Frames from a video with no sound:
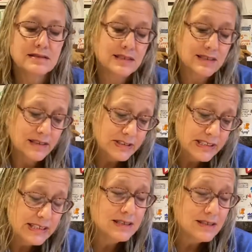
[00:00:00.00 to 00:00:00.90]

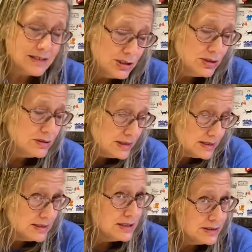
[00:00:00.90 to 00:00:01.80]
Governing just you
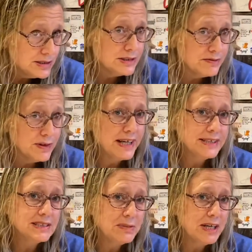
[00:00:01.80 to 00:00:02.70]
and your
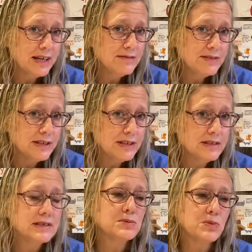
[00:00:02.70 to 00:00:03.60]
friends' behavior
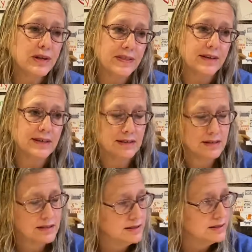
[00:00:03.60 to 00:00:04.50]
is one thing.
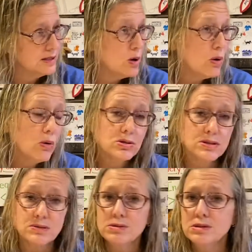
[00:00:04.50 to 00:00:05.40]
The whole
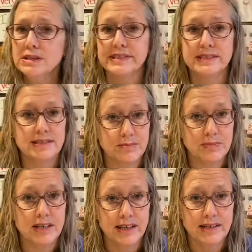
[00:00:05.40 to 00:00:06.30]
school is
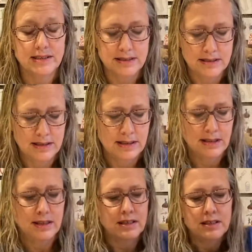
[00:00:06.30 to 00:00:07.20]
something else.
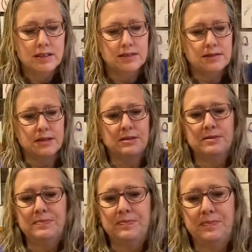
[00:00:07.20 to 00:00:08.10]
So
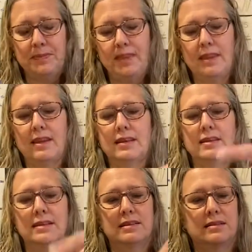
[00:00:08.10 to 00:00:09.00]

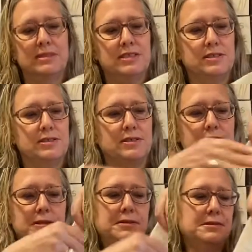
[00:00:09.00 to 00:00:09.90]
let me just show
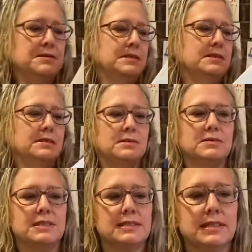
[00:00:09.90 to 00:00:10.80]
you
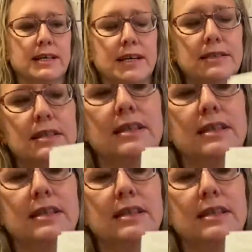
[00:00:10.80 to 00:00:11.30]
once again.